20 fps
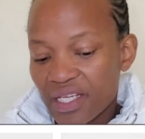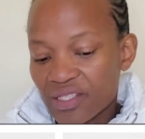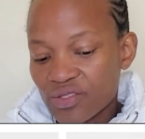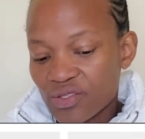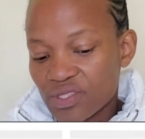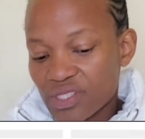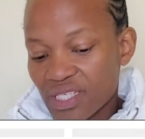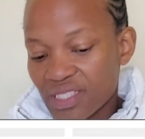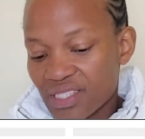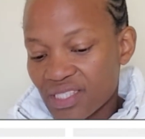
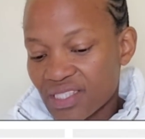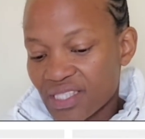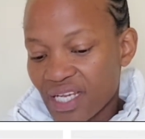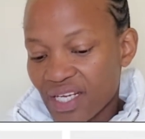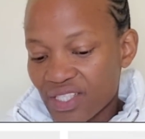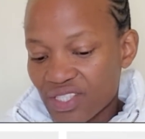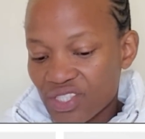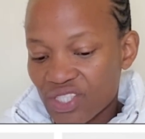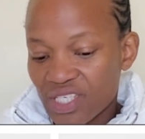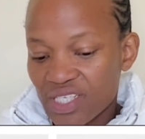Total
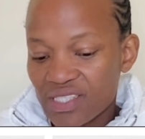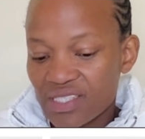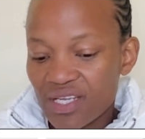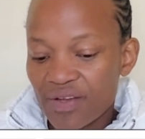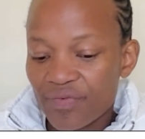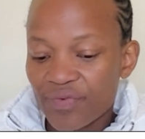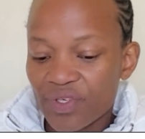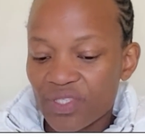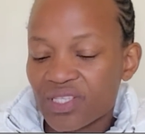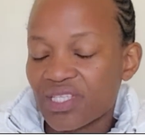deductions,
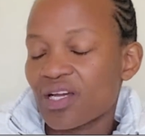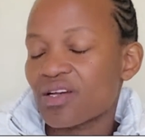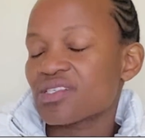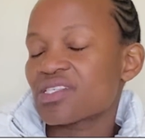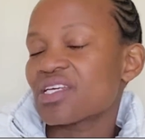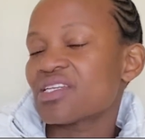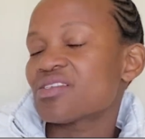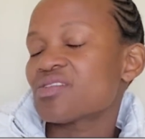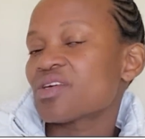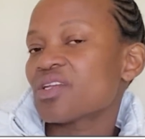
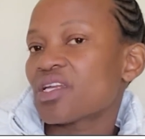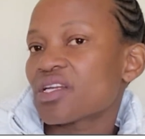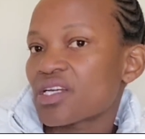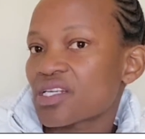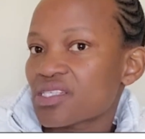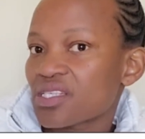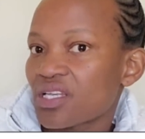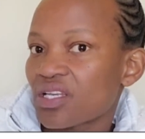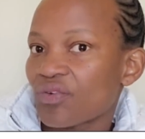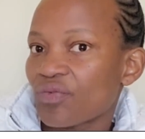
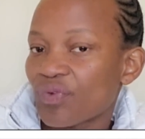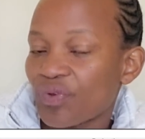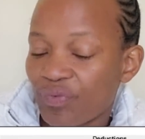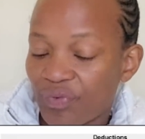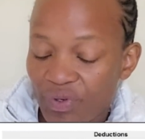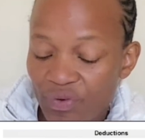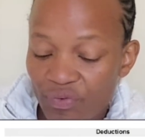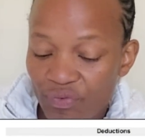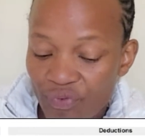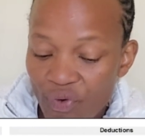
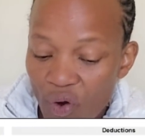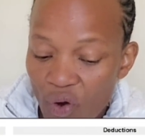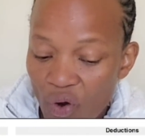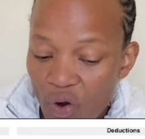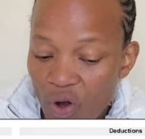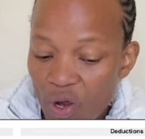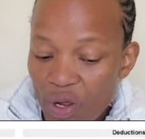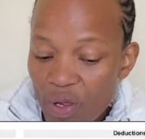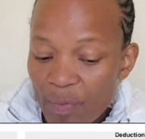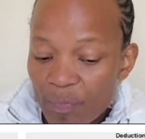
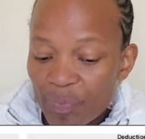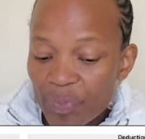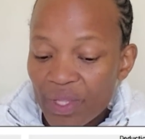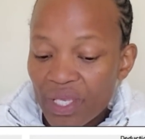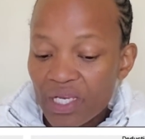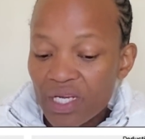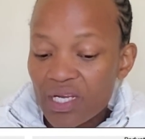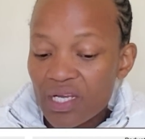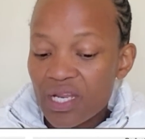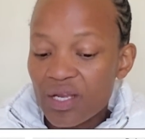4,754.
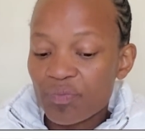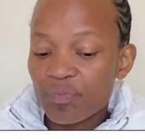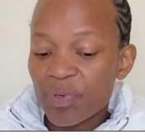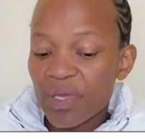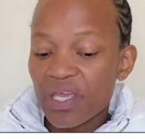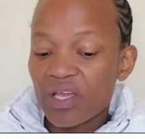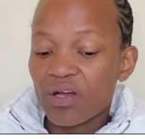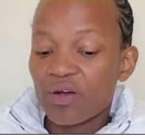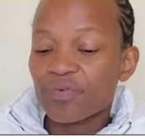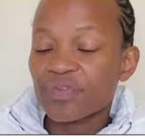And a net
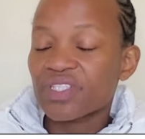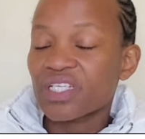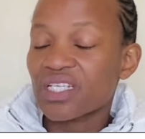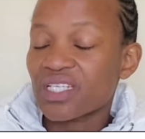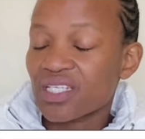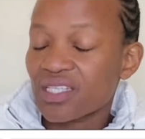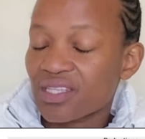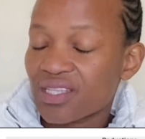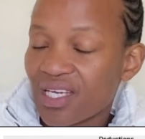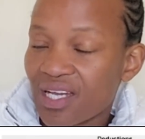pay of
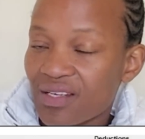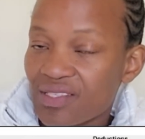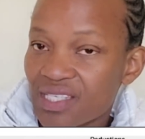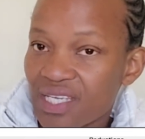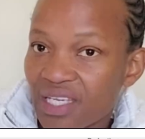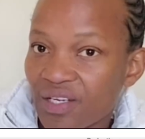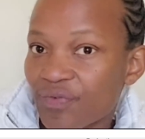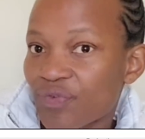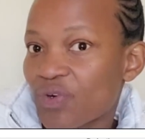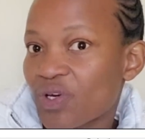
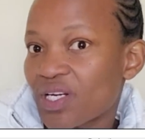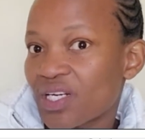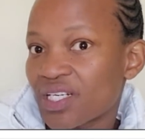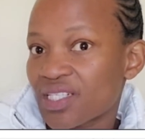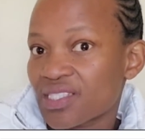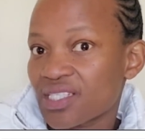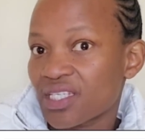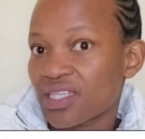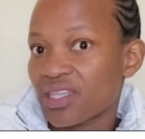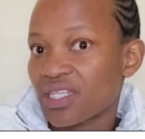
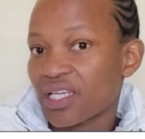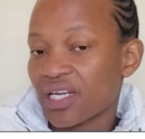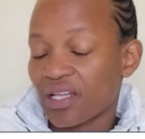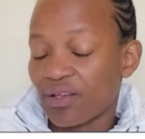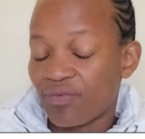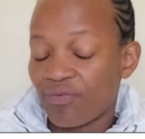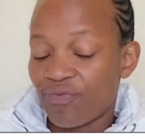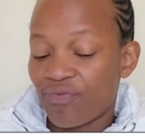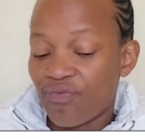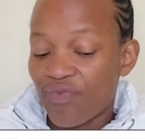
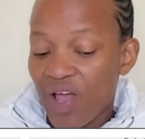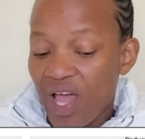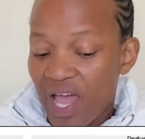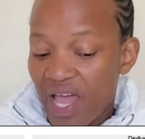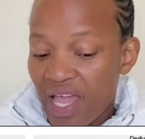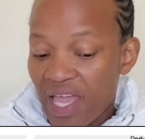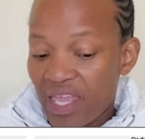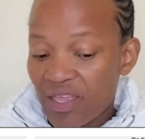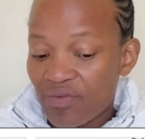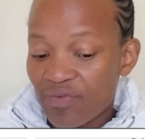
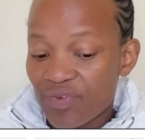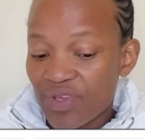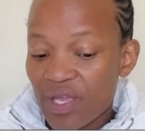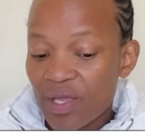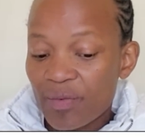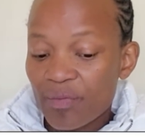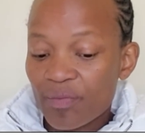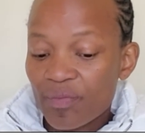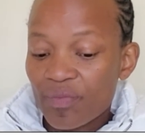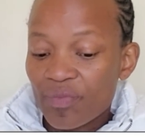13,435.
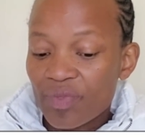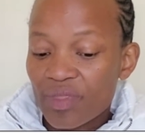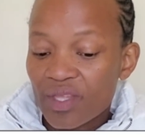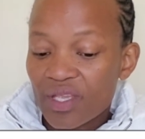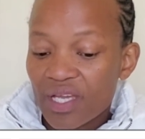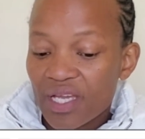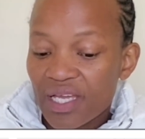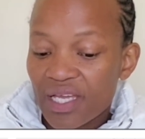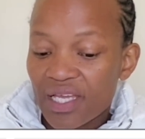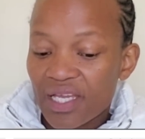
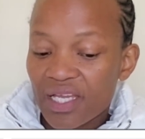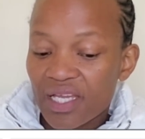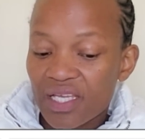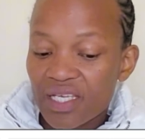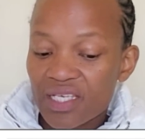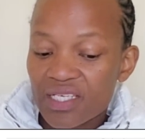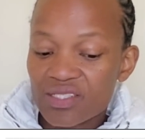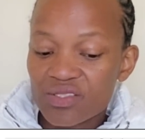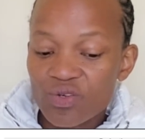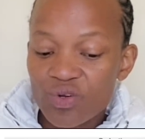
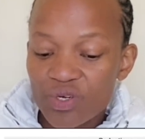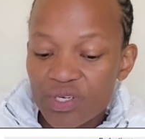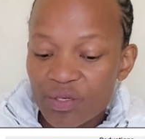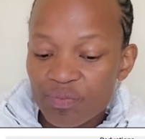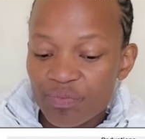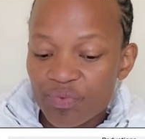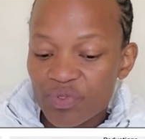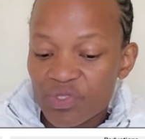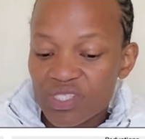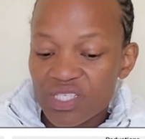He's
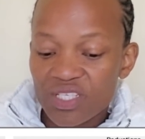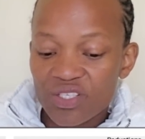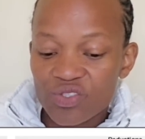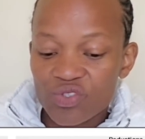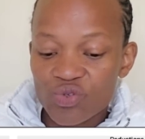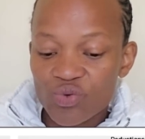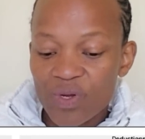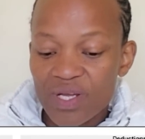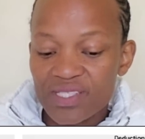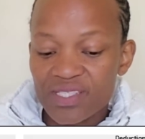contributing
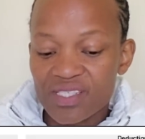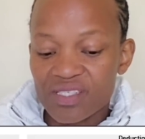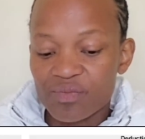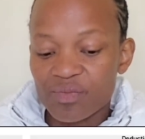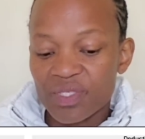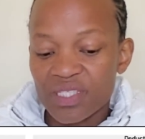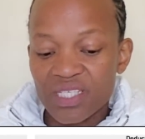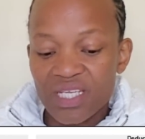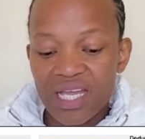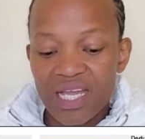towards his
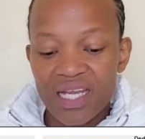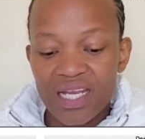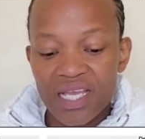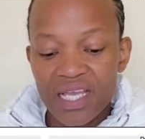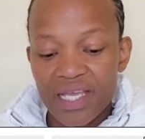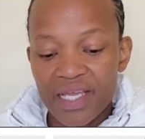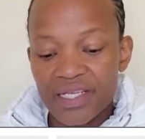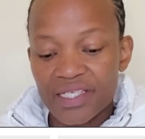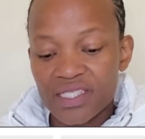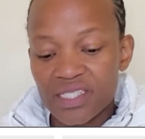medical
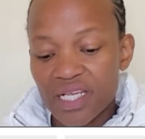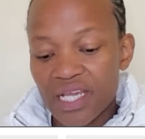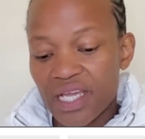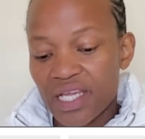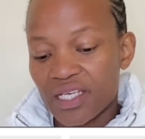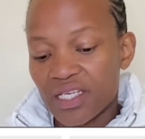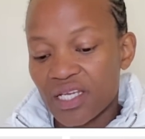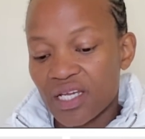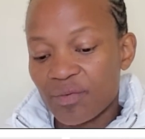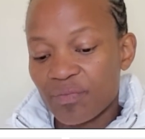aid
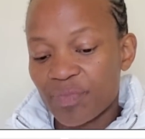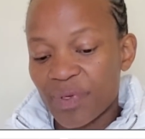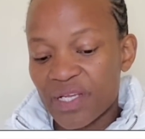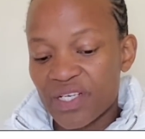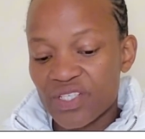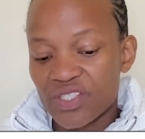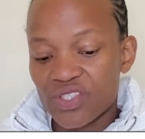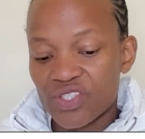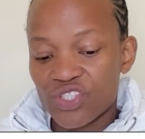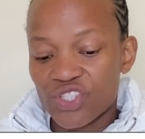and
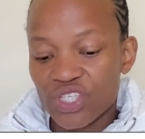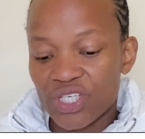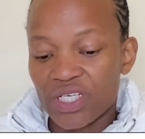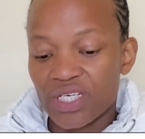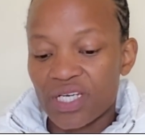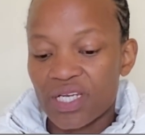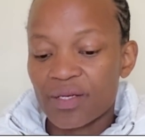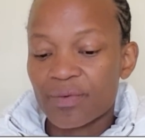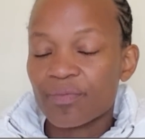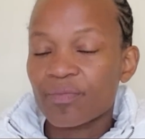
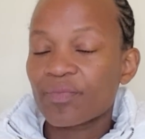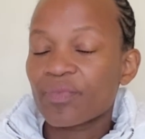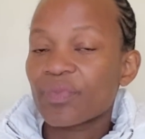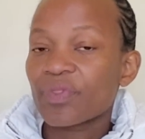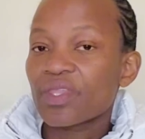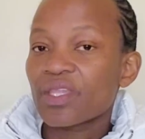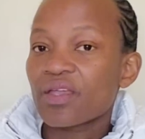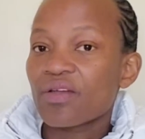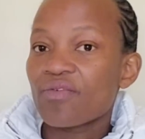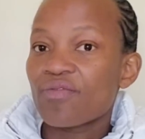pension
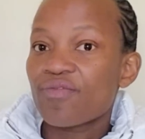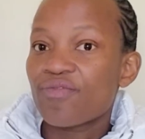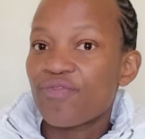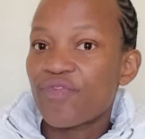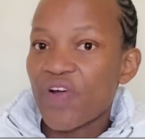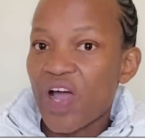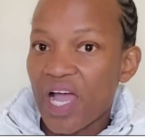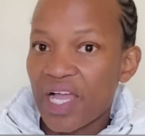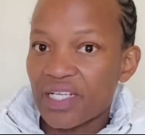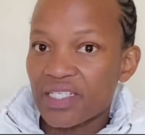
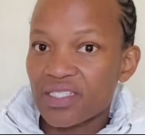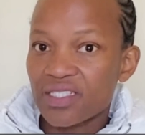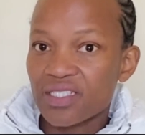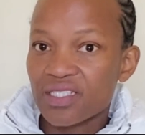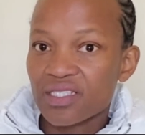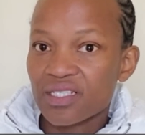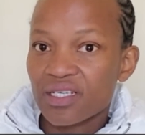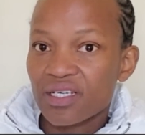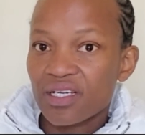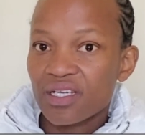
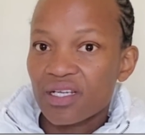fund.